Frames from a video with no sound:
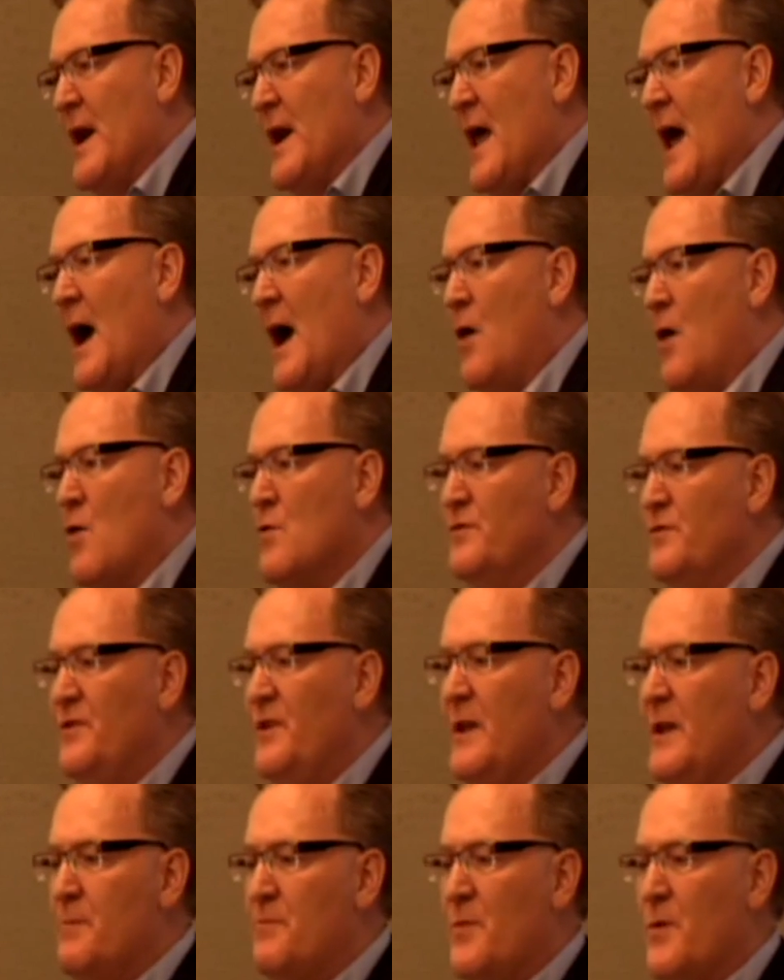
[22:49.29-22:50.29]
how
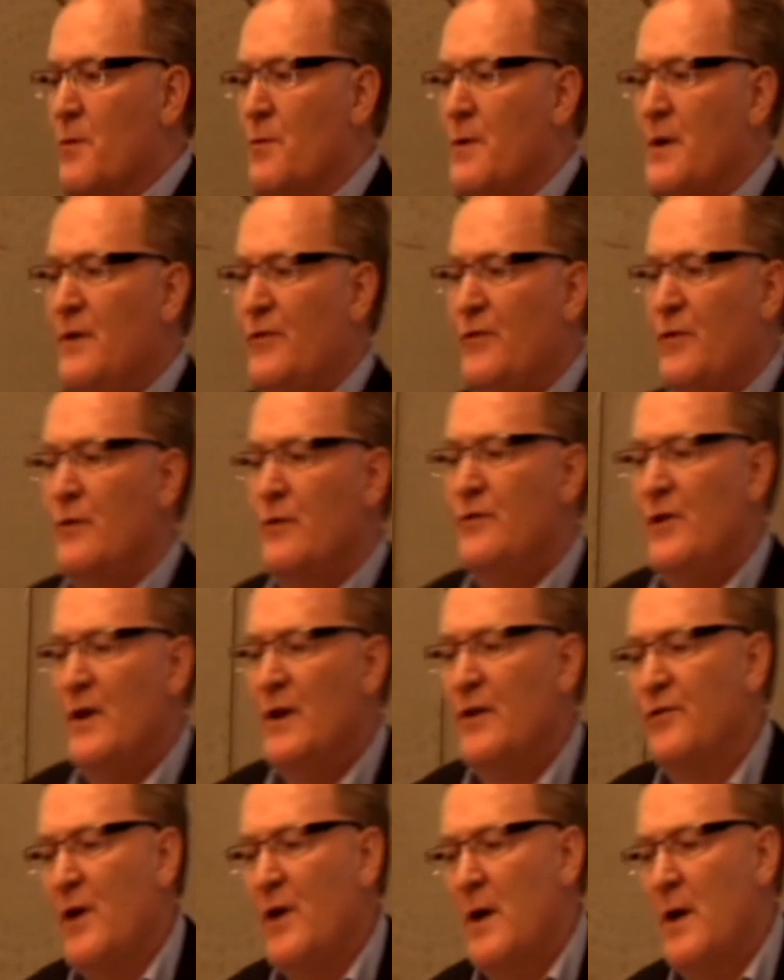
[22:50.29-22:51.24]
deep the research is.